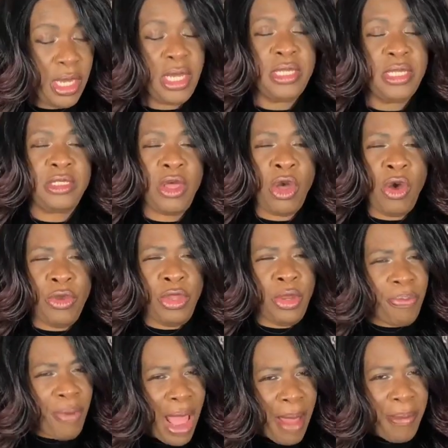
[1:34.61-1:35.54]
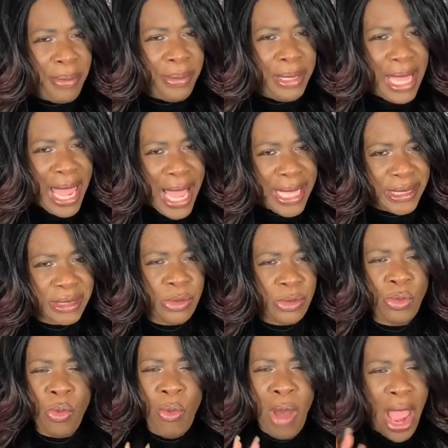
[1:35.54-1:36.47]
So you're probably asking,
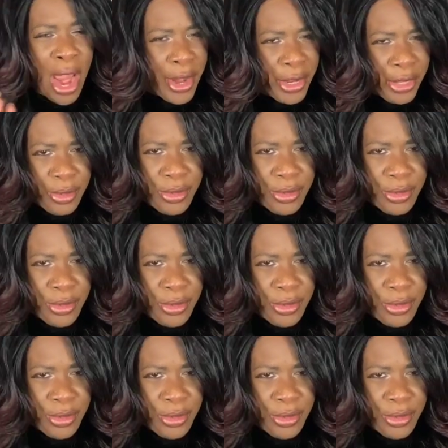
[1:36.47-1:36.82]
well, why are you